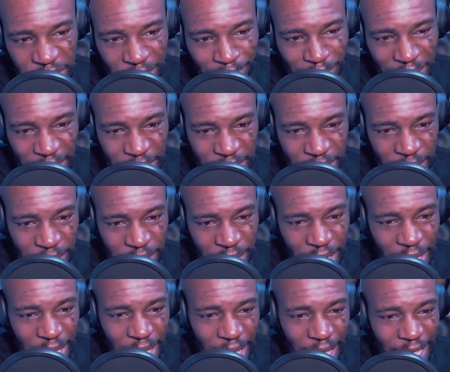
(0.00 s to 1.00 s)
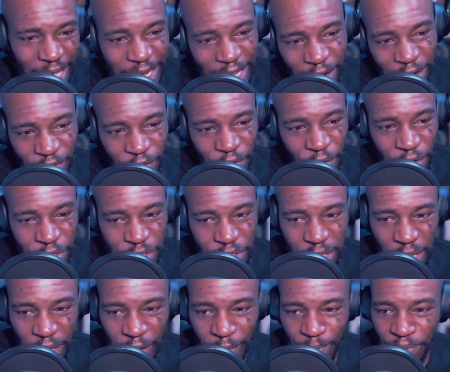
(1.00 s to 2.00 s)
the medicine. And then of course,
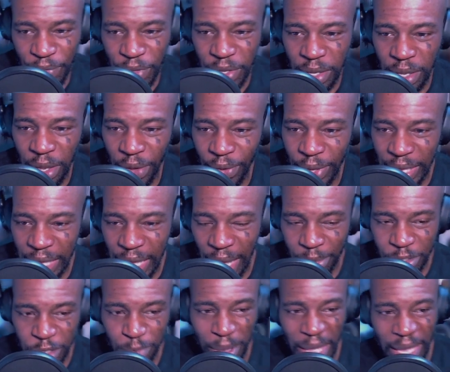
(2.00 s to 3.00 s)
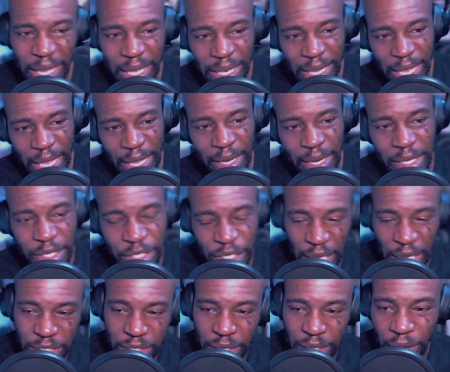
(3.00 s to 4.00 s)
you know, he comes back, and then she
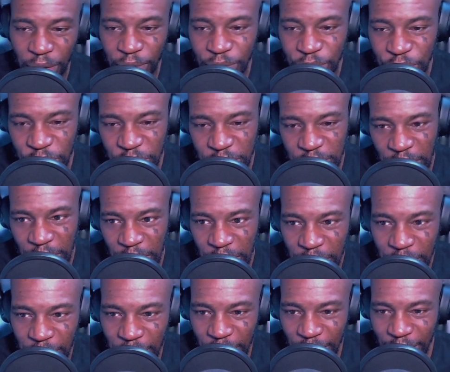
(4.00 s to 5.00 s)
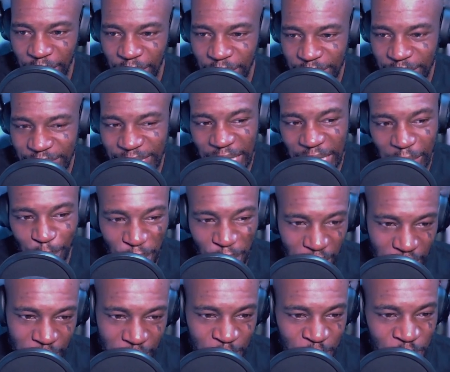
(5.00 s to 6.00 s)
has to go to see
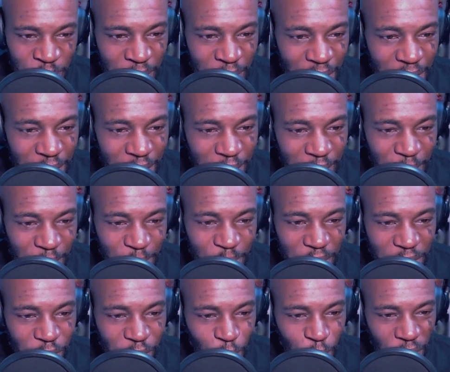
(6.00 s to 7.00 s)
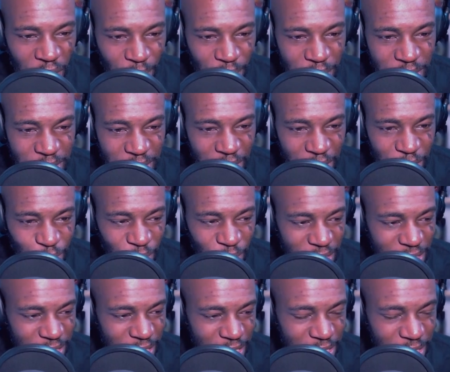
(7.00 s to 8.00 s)
Zeniba, Yubaba's twin
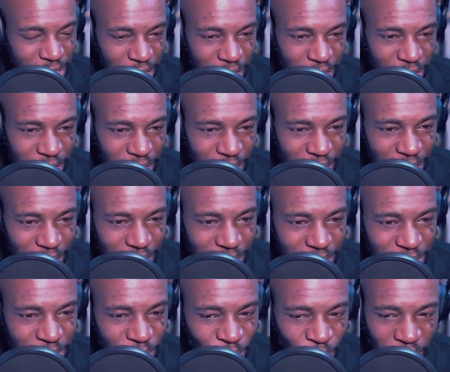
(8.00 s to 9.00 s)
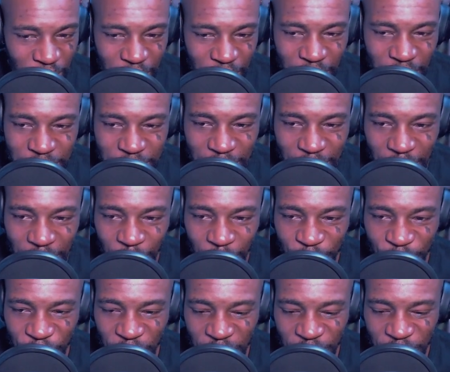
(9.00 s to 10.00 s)
sister, to help
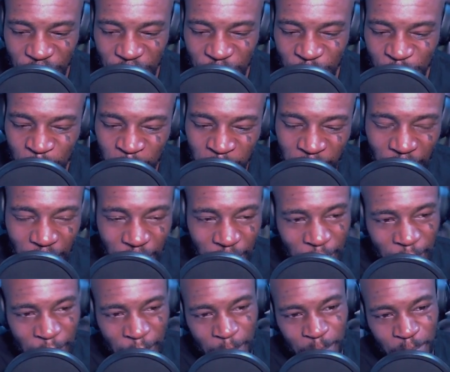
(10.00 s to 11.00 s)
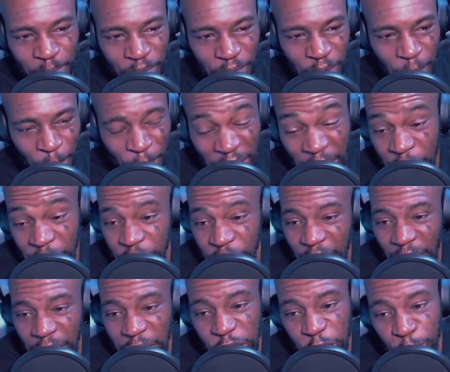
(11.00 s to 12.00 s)
further. But yeah, it just
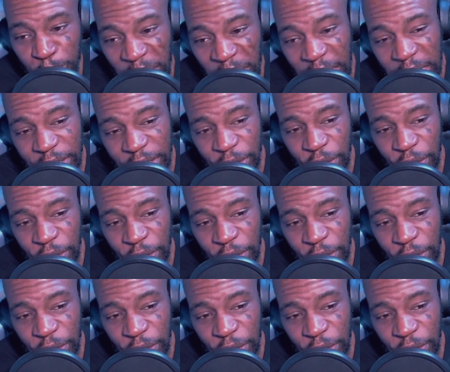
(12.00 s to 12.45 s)
kind of speaks